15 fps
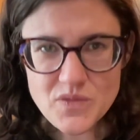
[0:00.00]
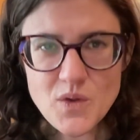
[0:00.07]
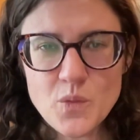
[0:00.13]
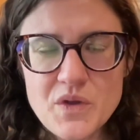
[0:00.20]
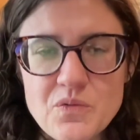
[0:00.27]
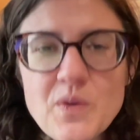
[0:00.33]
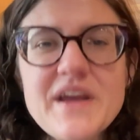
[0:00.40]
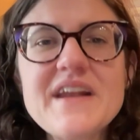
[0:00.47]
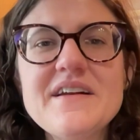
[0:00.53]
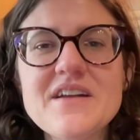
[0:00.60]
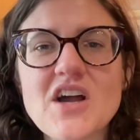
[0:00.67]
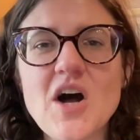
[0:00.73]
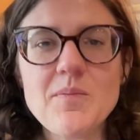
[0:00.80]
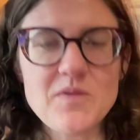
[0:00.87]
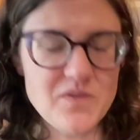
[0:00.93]
We read it in
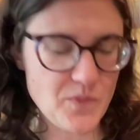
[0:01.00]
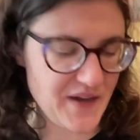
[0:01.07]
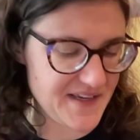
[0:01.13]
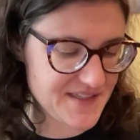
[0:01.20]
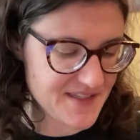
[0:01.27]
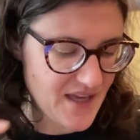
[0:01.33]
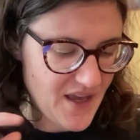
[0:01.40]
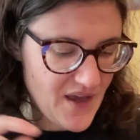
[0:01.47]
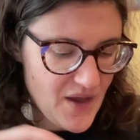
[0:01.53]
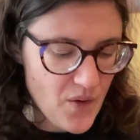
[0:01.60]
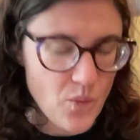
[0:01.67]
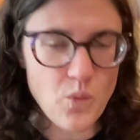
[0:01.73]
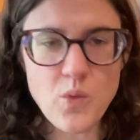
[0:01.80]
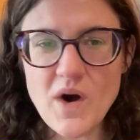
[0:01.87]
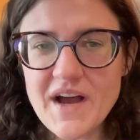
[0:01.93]
a couple of ways.
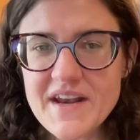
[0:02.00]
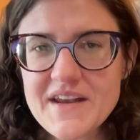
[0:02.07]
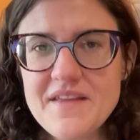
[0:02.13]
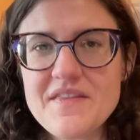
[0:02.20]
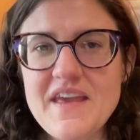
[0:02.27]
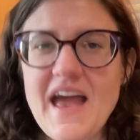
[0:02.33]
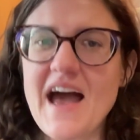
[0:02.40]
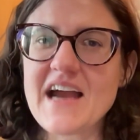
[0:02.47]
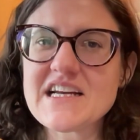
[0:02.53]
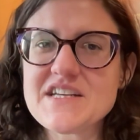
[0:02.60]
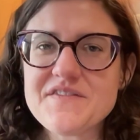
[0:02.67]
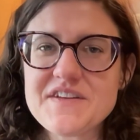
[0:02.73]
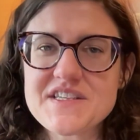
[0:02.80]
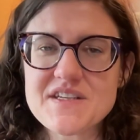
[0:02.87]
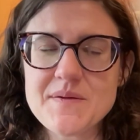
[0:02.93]
One, the
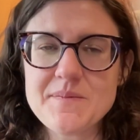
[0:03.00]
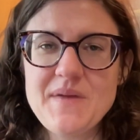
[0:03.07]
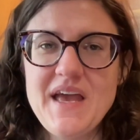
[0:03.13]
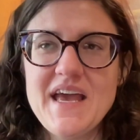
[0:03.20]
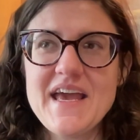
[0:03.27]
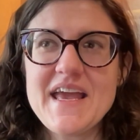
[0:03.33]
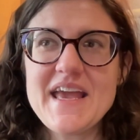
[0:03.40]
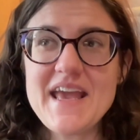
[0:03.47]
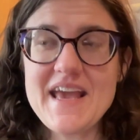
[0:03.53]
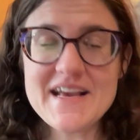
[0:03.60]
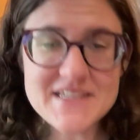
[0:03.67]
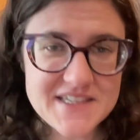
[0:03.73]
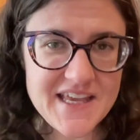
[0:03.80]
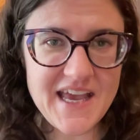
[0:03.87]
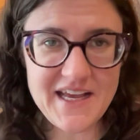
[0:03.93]
activism
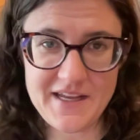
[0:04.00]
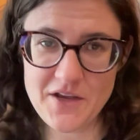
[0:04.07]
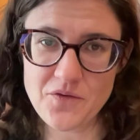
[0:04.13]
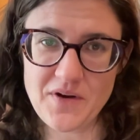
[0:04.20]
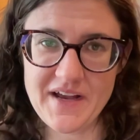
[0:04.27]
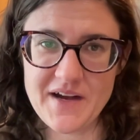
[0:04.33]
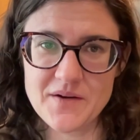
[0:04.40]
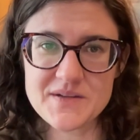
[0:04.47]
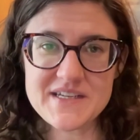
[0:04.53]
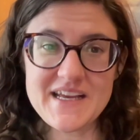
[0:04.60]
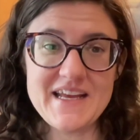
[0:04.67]
is gaining ground.